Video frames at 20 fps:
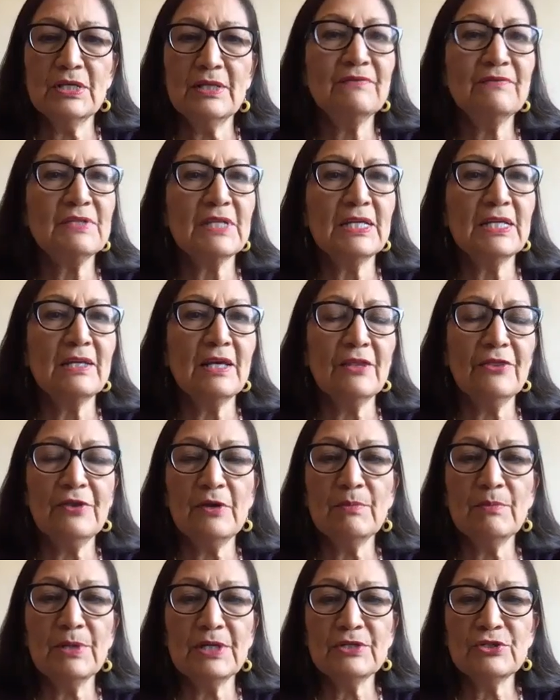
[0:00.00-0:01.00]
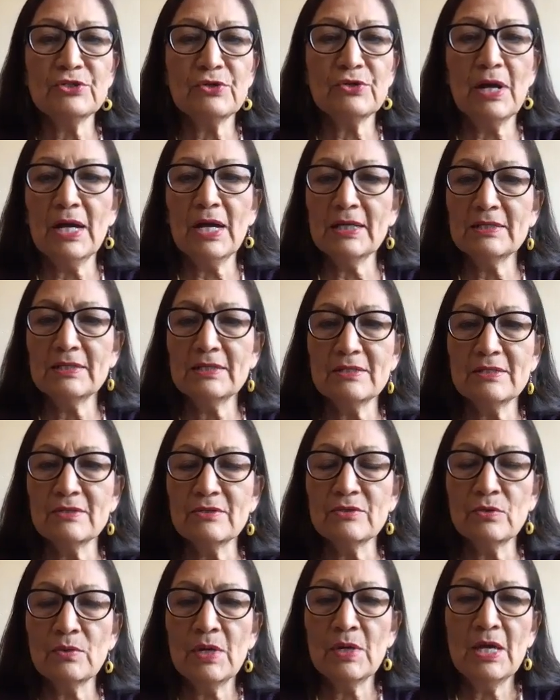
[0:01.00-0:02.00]
they've done nothing but try
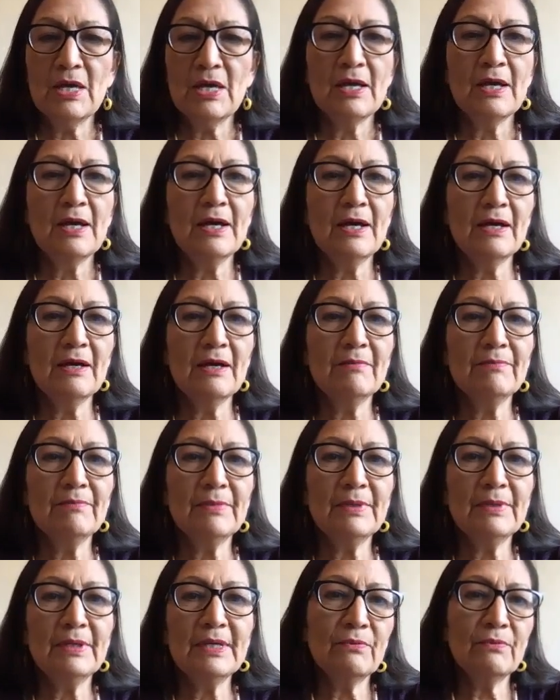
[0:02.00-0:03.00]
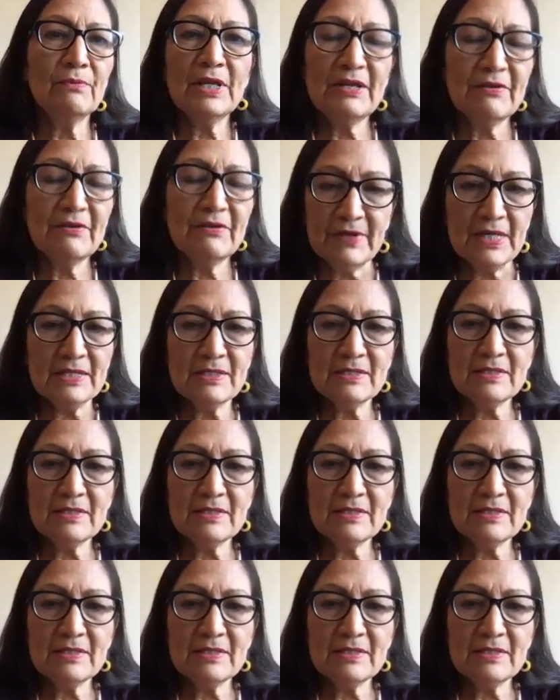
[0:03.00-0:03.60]
to get rid of it.